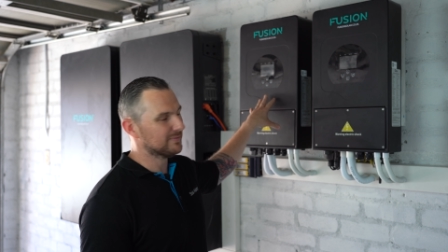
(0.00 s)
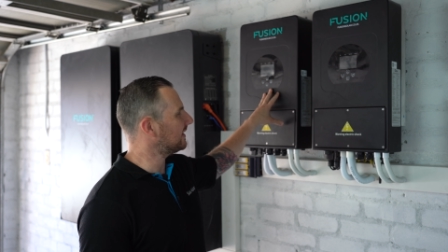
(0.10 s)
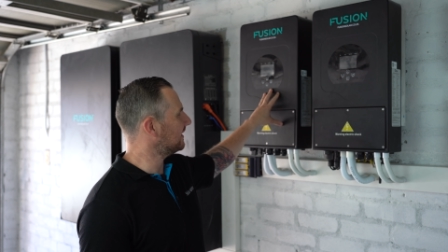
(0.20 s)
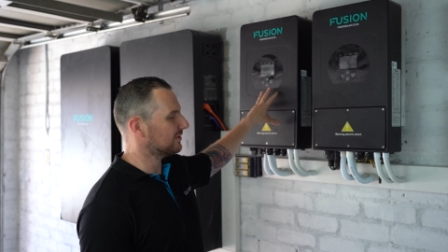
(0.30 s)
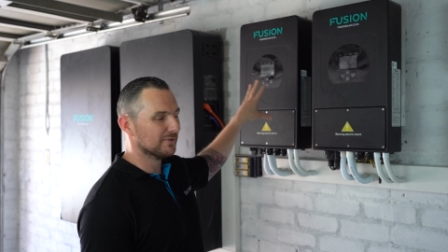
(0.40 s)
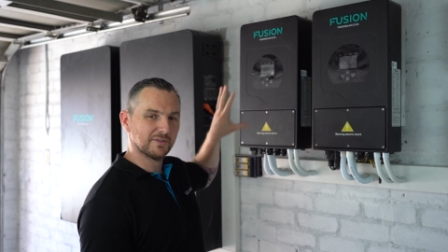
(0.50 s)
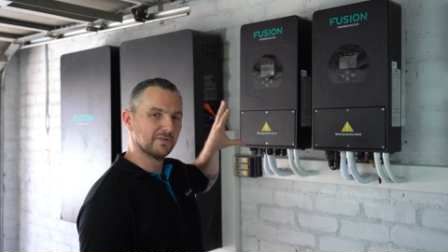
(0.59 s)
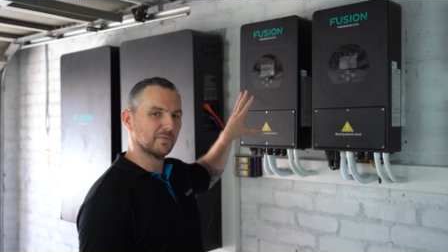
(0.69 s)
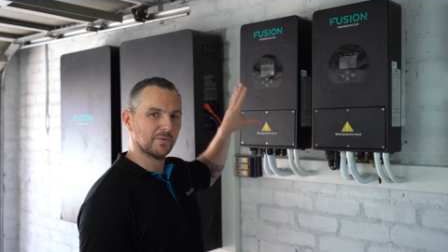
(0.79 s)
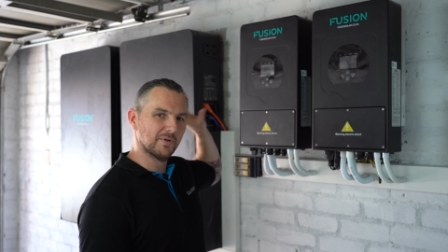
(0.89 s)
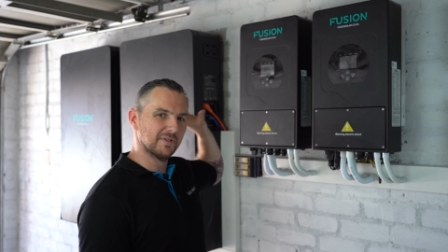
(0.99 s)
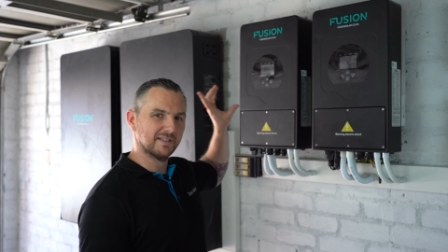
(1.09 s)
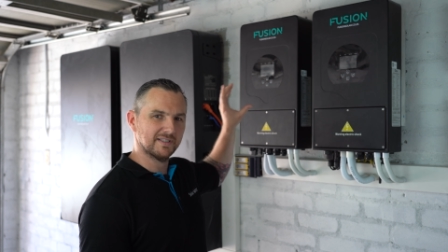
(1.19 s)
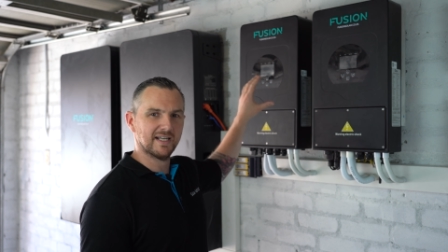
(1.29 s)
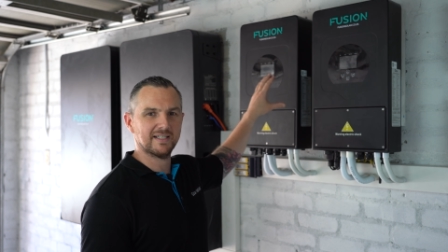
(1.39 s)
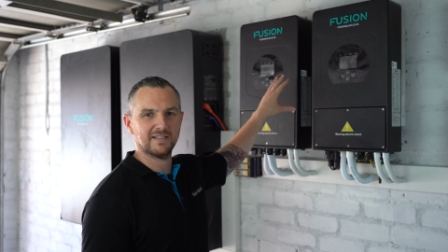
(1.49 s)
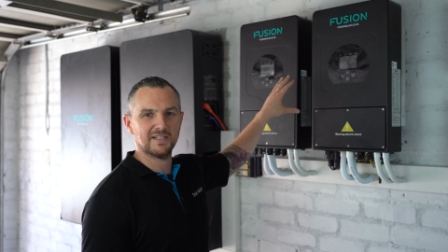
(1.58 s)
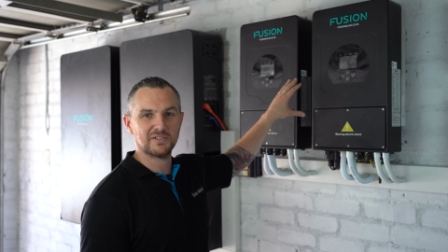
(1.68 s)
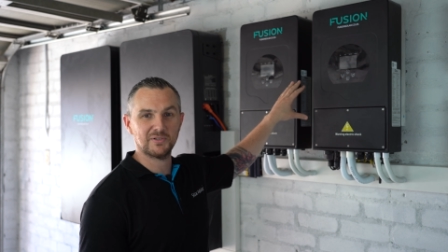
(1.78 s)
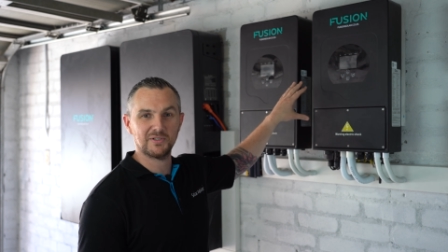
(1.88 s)
We took it off the wall and added in
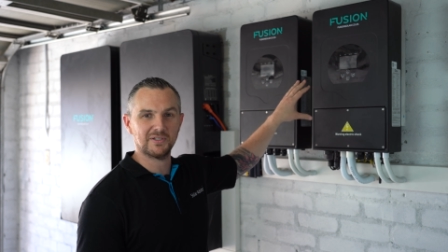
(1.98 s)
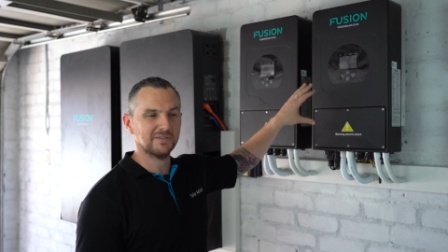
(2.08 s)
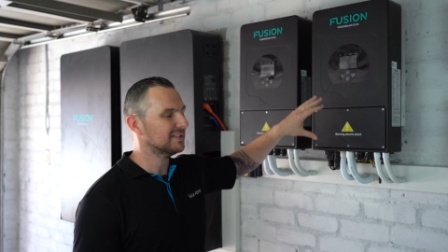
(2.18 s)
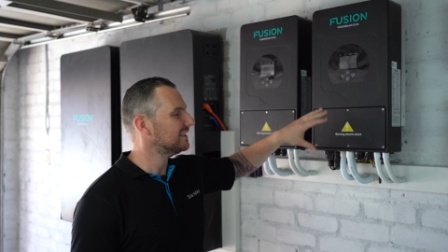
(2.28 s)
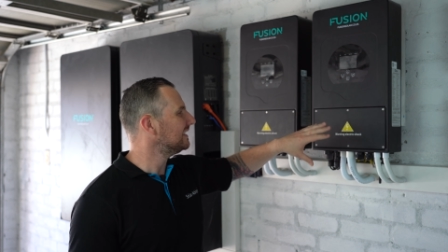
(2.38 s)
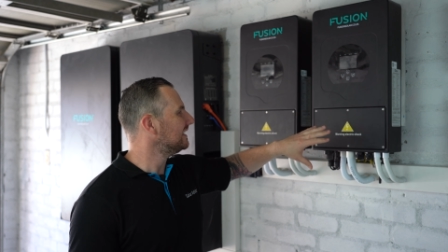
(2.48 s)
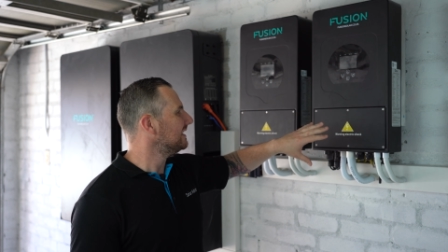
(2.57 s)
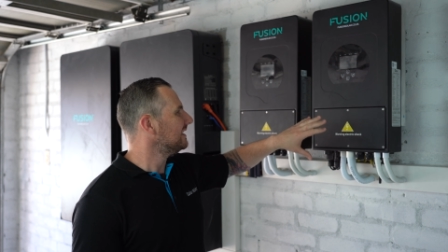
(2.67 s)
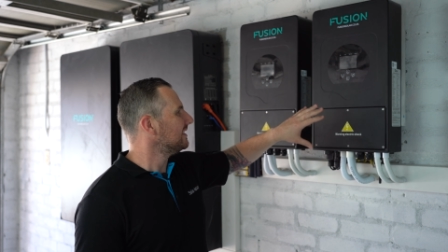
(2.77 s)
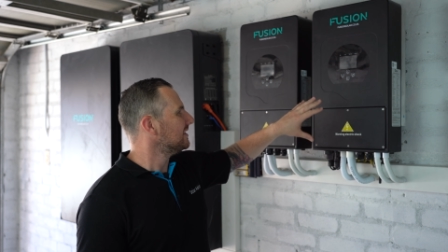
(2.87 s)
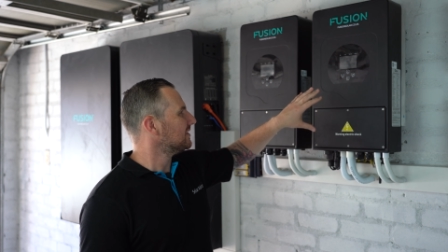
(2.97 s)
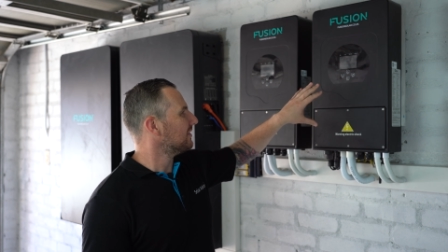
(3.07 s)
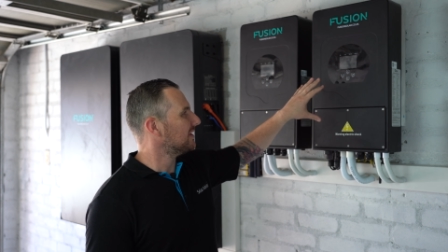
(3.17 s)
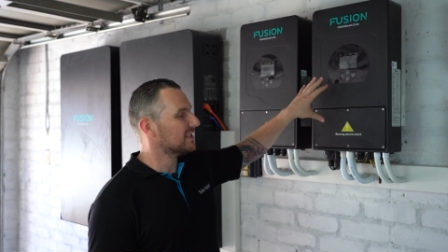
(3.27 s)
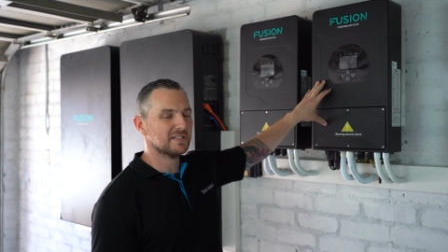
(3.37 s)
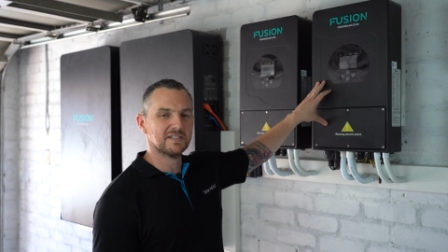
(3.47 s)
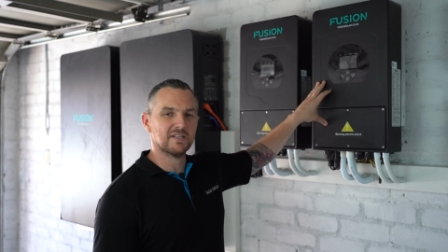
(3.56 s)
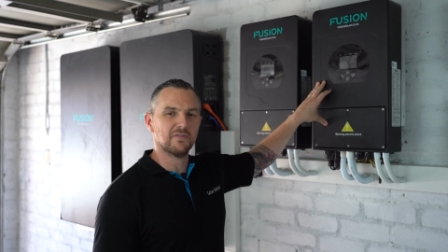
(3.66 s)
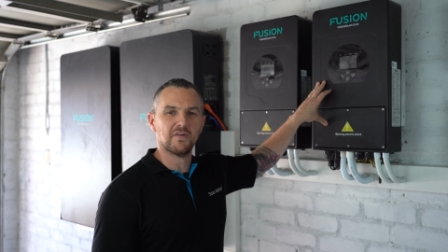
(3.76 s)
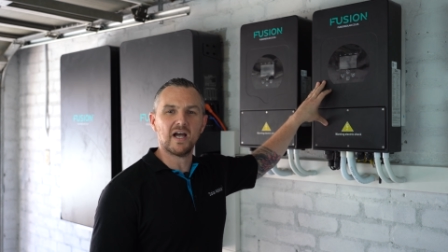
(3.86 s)
the studio. So this is
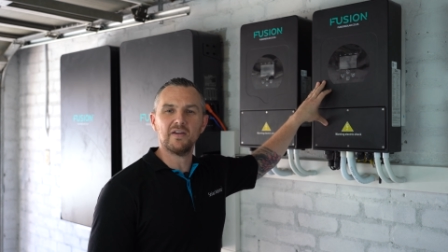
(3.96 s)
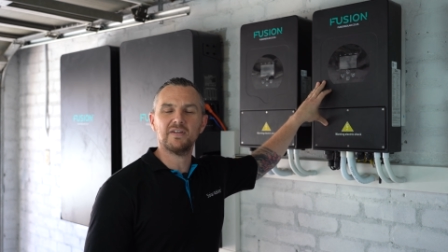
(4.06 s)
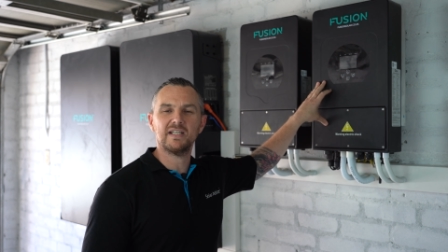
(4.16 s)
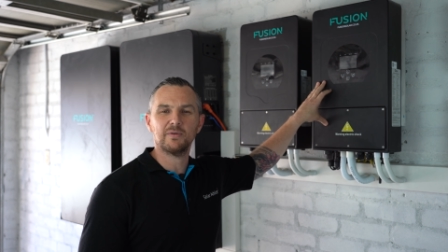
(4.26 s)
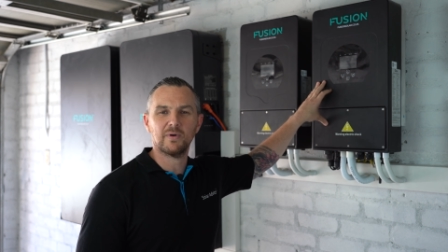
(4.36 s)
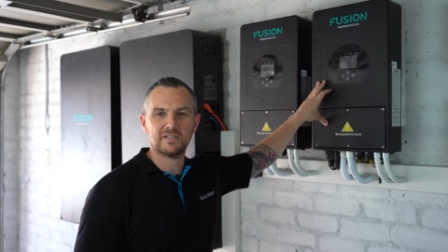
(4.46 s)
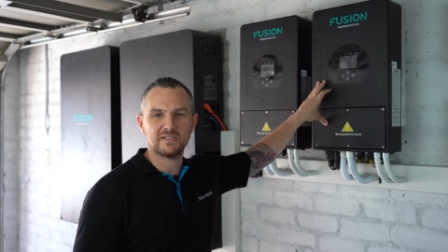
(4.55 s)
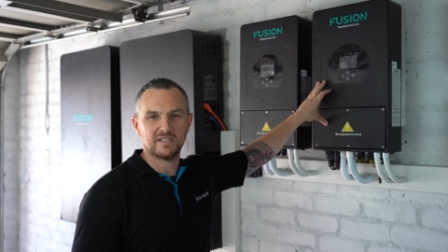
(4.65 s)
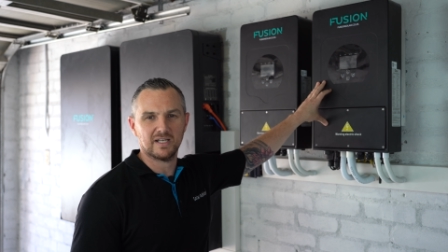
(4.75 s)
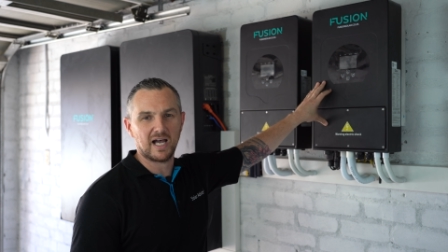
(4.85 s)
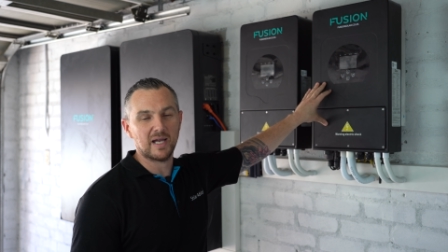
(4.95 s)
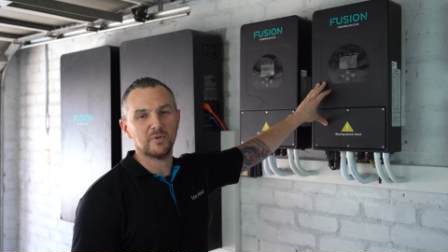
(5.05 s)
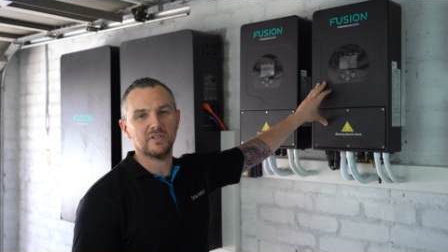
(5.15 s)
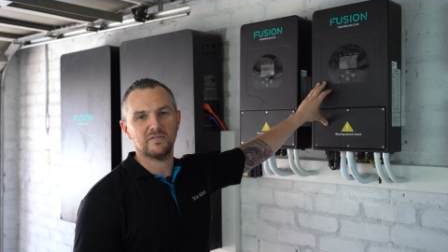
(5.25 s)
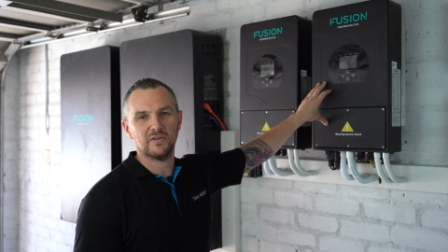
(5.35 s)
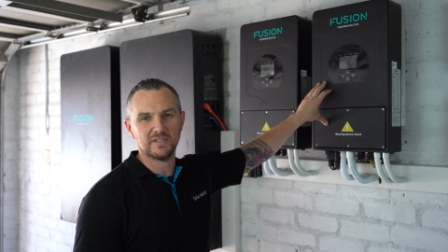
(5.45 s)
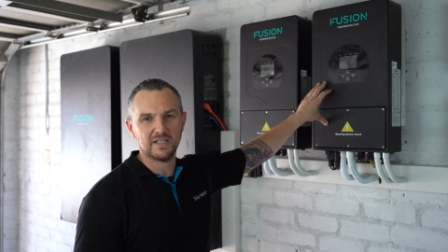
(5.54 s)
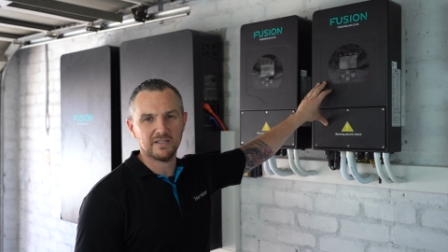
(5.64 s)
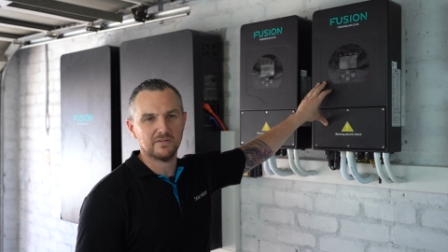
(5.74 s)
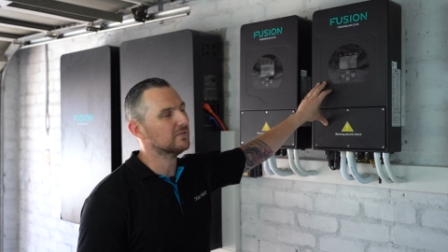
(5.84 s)
the 5 kilowatt hybrid
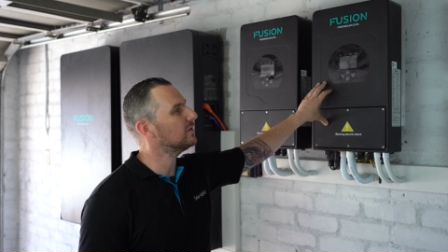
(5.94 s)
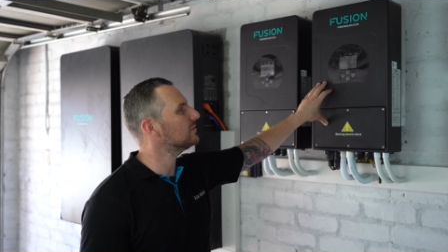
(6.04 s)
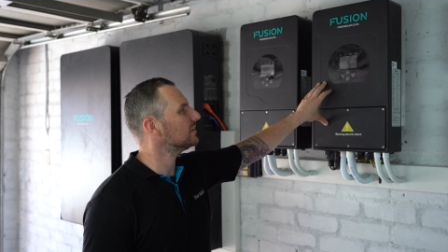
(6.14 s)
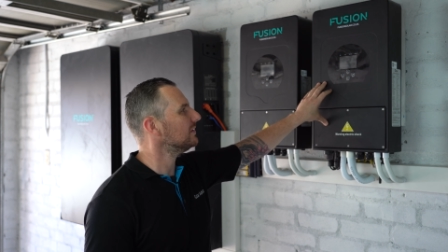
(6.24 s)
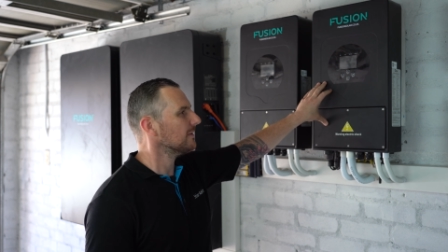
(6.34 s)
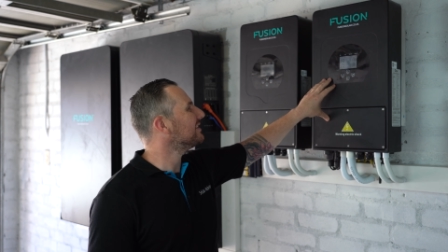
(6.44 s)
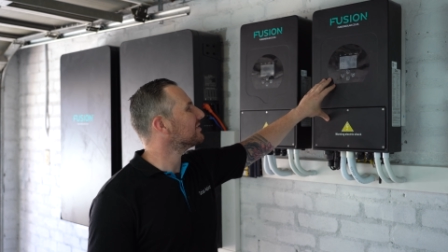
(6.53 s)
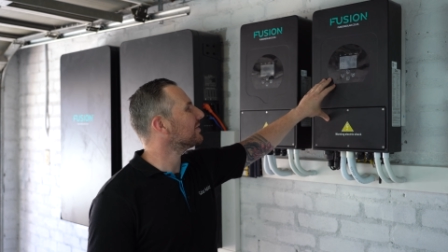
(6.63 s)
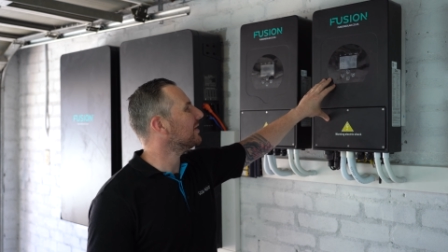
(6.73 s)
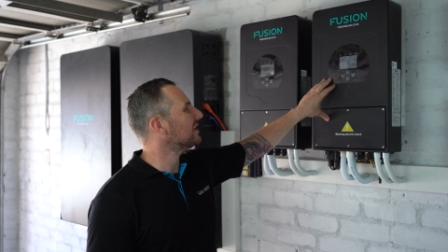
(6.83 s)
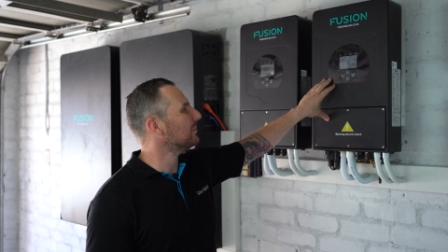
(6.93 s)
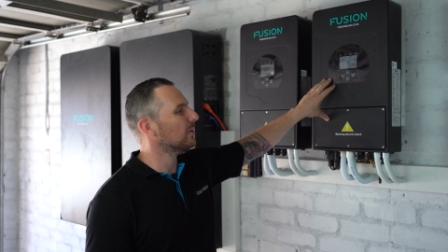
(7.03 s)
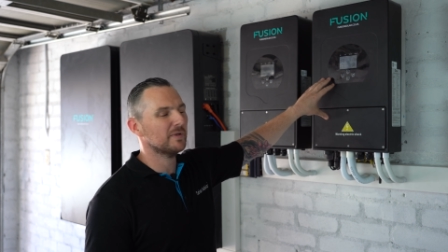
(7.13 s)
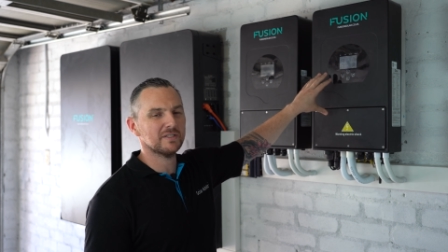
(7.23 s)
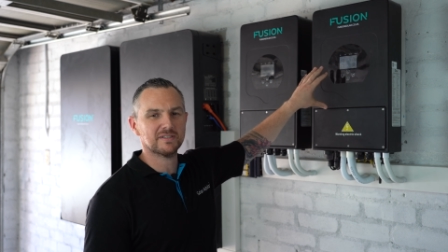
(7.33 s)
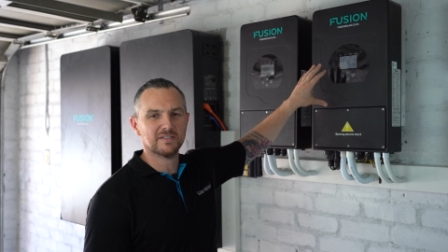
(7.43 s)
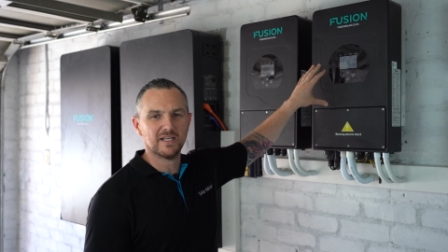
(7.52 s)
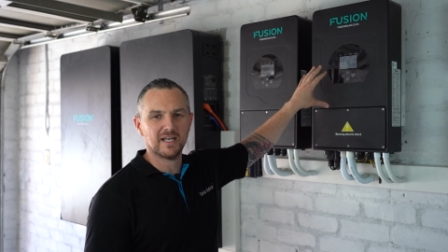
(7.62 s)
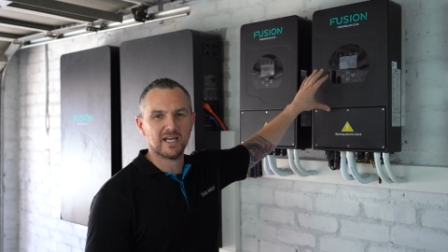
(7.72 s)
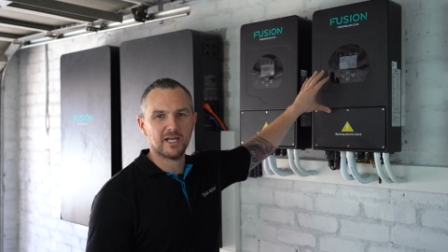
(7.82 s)
inverter, the Fusion. So at the moment,
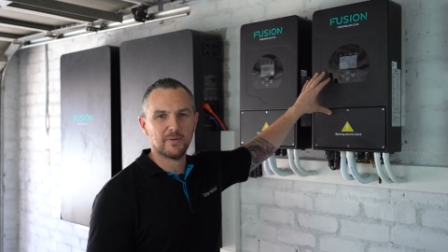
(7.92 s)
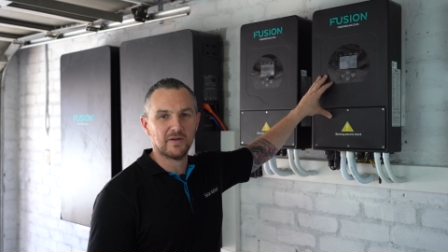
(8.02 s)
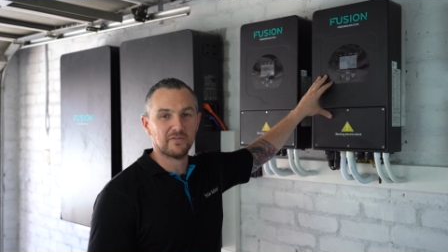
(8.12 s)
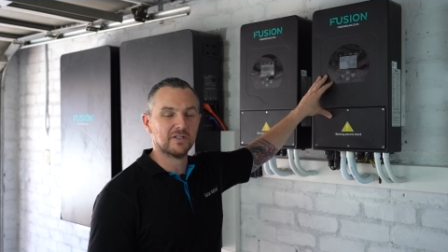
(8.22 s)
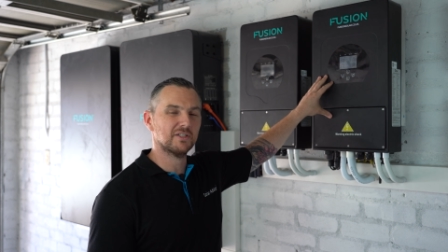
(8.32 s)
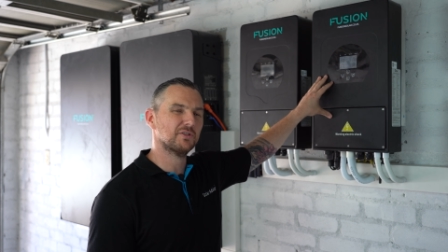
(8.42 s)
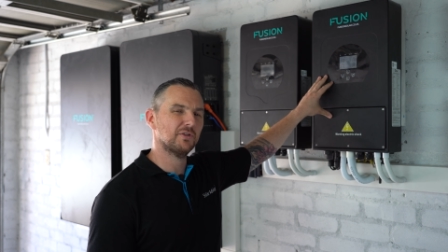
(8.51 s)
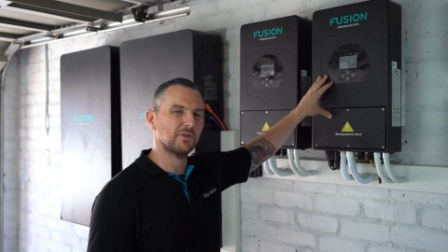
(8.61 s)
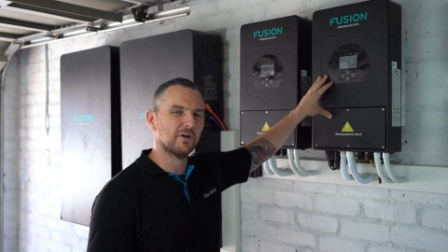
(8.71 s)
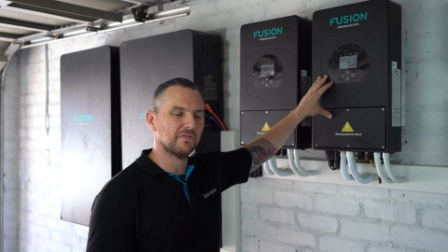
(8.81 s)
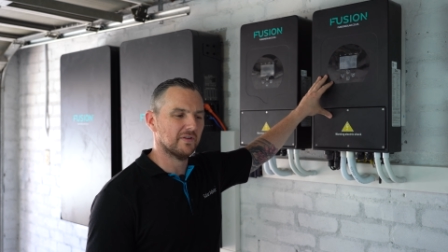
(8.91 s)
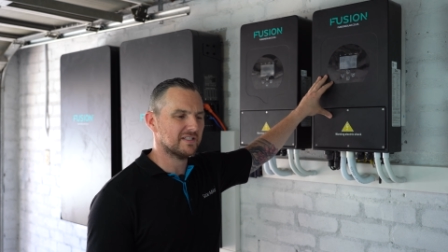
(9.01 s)
um, I've got it turned off.